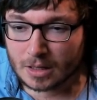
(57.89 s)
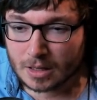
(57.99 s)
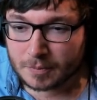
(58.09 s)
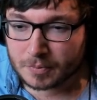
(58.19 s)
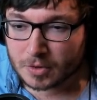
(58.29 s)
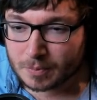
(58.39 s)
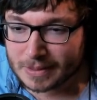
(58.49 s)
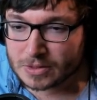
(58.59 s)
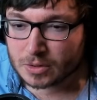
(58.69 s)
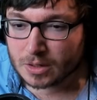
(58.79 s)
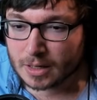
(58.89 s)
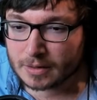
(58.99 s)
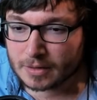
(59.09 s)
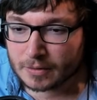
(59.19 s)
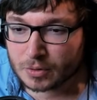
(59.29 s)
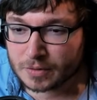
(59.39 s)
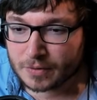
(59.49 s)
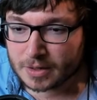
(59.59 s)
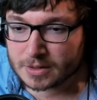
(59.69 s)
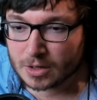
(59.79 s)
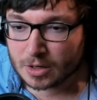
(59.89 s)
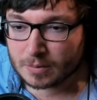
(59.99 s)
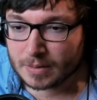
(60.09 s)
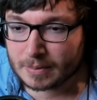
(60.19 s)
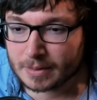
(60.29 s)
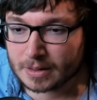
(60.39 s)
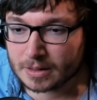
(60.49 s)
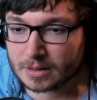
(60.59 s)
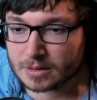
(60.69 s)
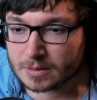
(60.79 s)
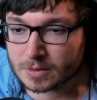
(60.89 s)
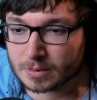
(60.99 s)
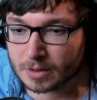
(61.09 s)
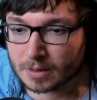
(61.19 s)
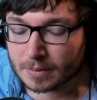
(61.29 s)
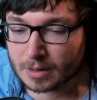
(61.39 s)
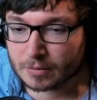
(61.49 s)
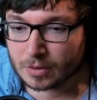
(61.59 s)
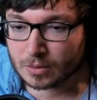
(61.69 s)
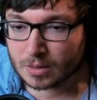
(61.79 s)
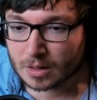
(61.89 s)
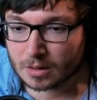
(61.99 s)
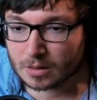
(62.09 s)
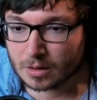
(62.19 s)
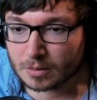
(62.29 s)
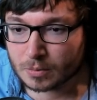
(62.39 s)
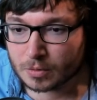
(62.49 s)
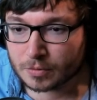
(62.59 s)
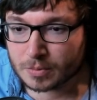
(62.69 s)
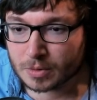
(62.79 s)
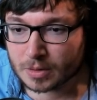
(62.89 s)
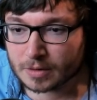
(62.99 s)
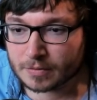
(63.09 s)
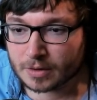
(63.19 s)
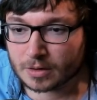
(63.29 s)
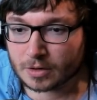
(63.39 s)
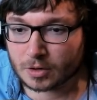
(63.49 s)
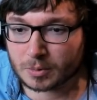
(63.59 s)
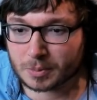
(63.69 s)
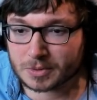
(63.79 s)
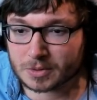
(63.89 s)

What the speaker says: You've been so kind. Thank you for the advice. I hope maybe sometime I could play with you and learn more from you and have fun. I don't know if you